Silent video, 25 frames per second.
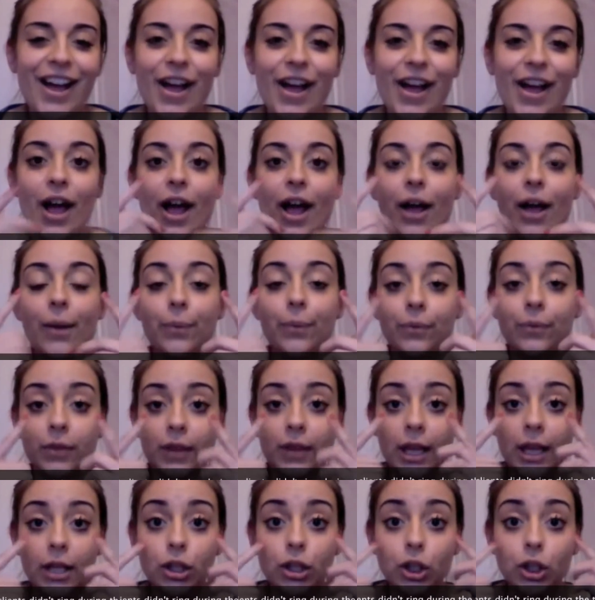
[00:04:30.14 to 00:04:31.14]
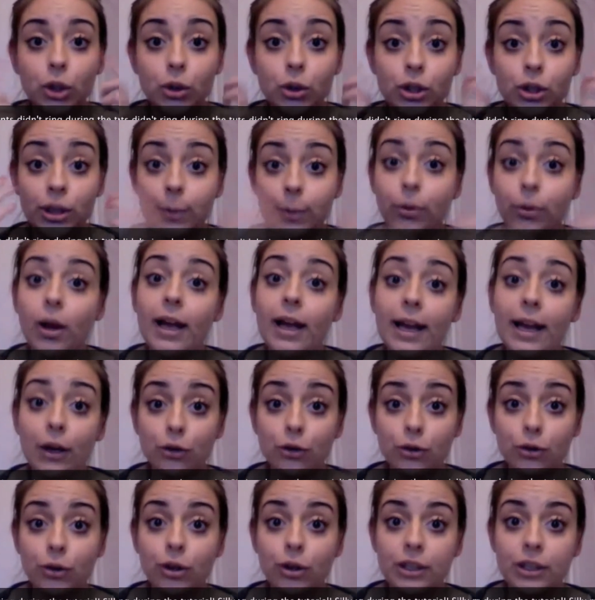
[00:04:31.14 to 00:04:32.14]
then you just apply
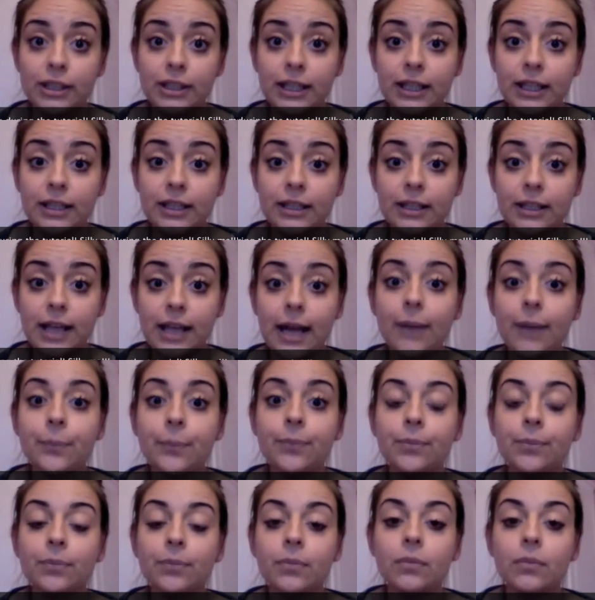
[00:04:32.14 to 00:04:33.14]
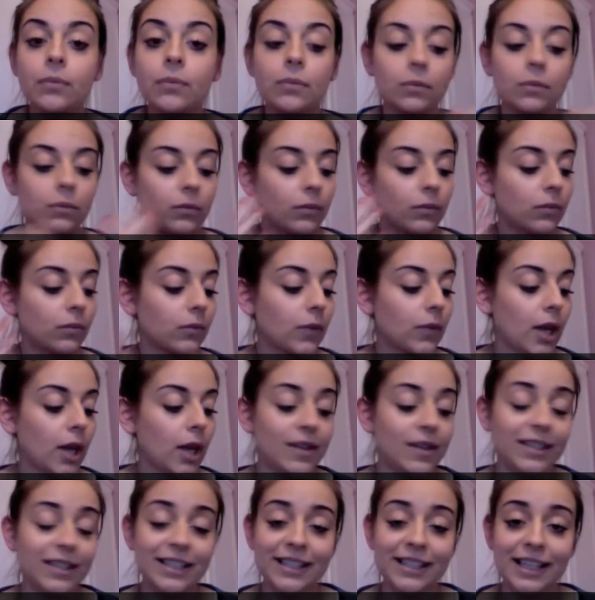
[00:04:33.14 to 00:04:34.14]
extra concealer to that. And
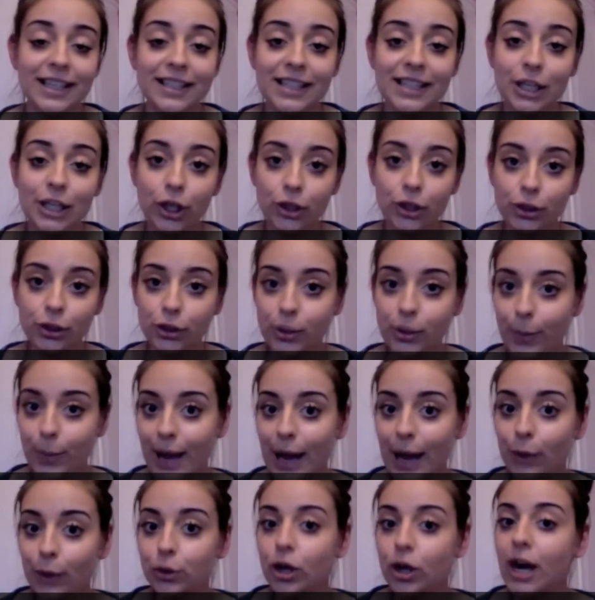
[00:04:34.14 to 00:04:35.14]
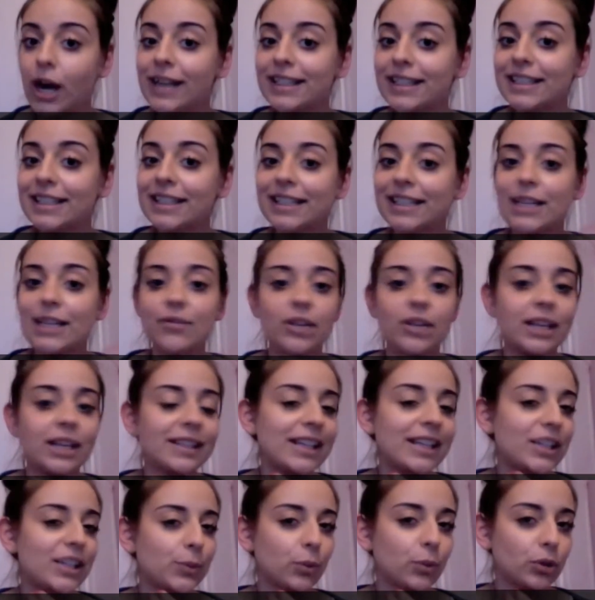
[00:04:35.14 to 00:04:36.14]
then to set it, you can use a powder. I tend to leave it like
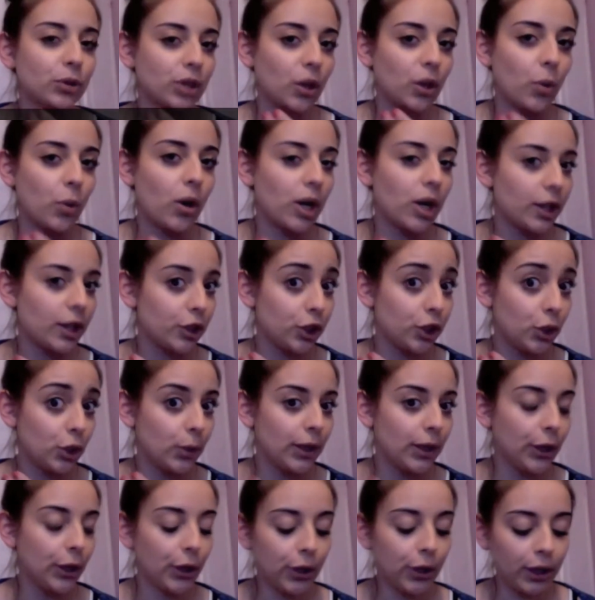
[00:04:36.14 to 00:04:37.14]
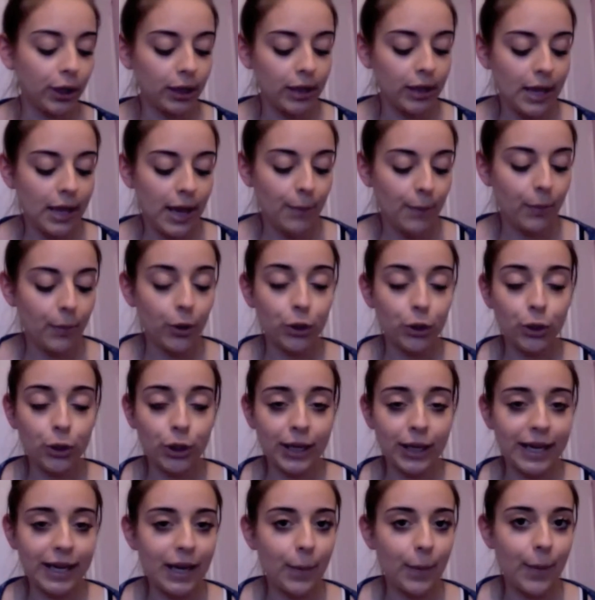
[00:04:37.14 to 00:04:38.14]
this because I quite like the dewy look, but you can
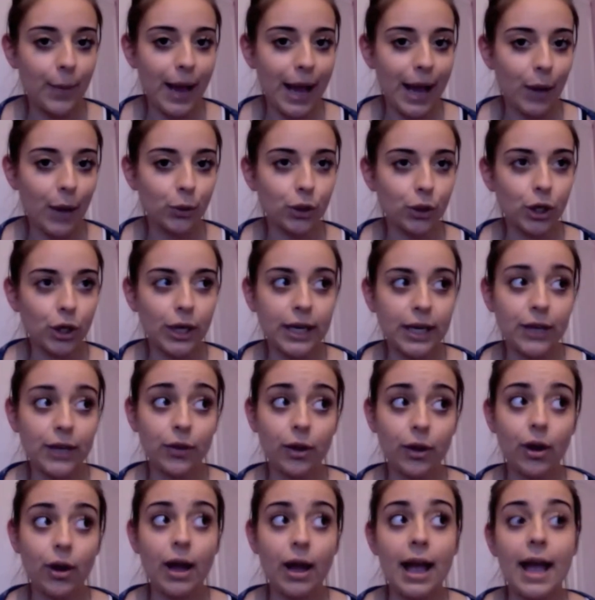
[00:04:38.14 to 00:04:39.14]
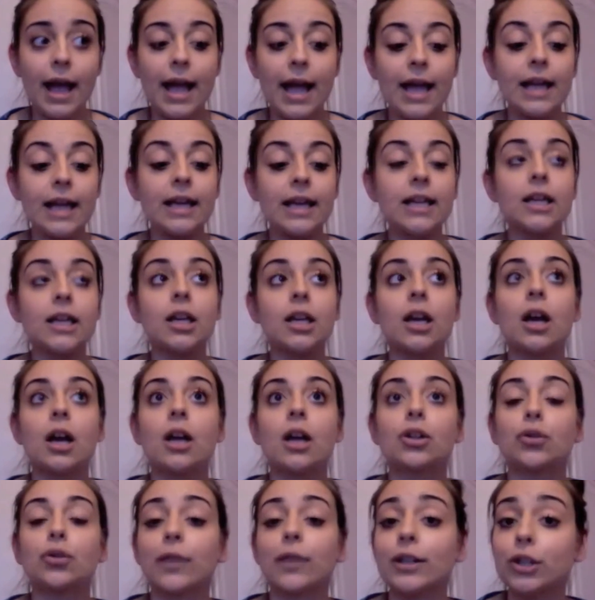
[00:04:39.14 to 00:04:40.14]
get a powder, either a
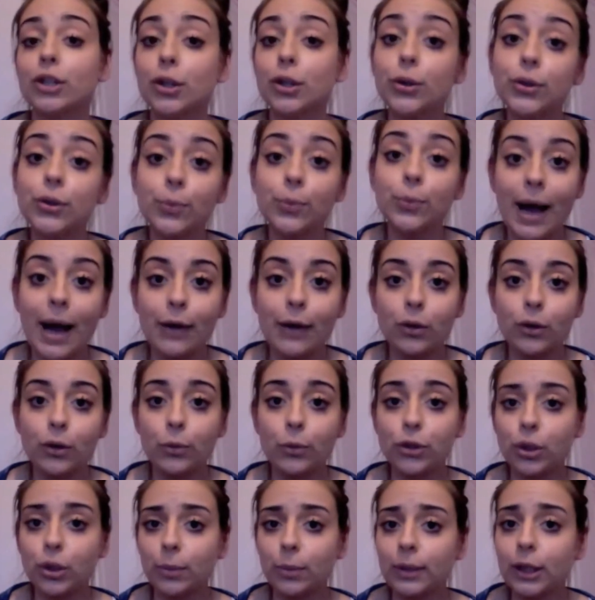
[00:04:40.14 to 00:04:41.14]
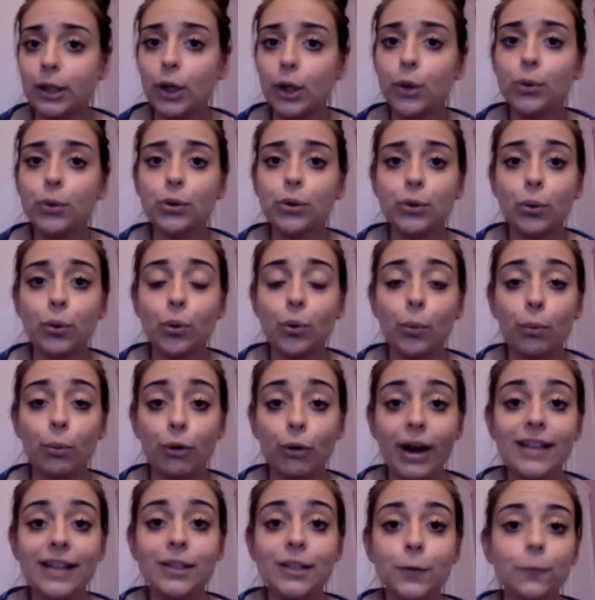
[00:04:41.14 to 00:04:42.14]
translucent powder, which can be loose, or
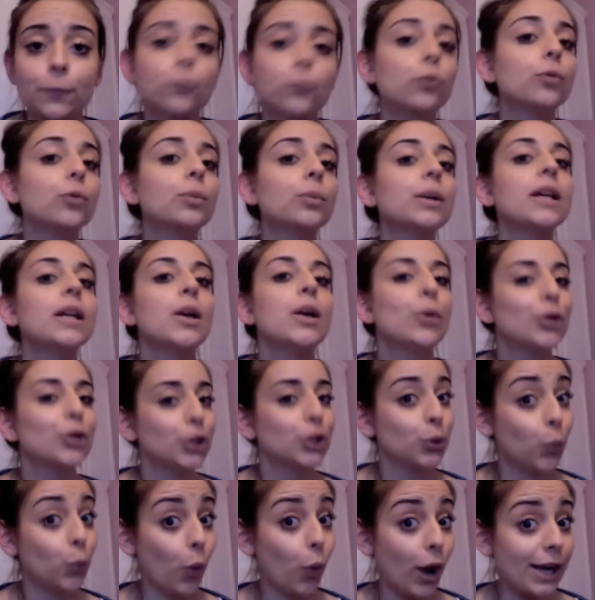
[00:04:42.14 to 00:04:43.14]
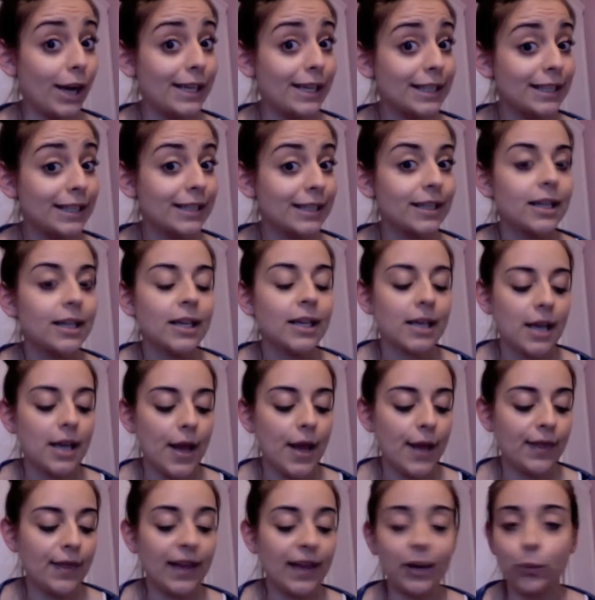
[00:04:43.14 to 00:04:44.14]
pressed form, which is white,
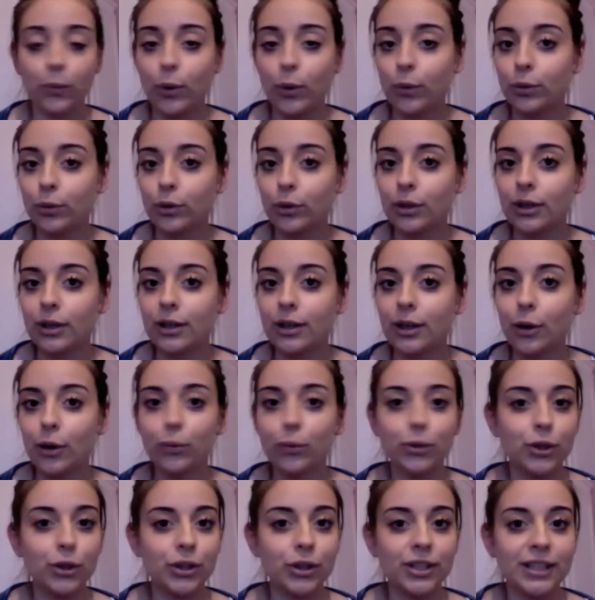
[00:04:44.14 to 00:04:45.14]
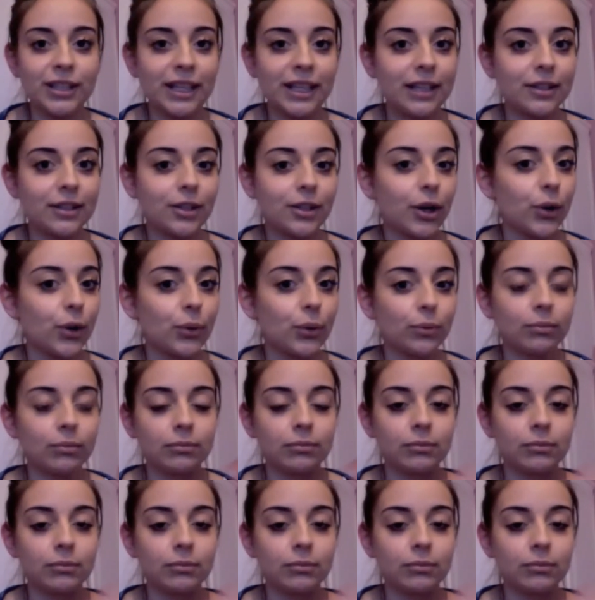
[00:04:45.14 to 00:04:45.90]
and that won't alter the skin tone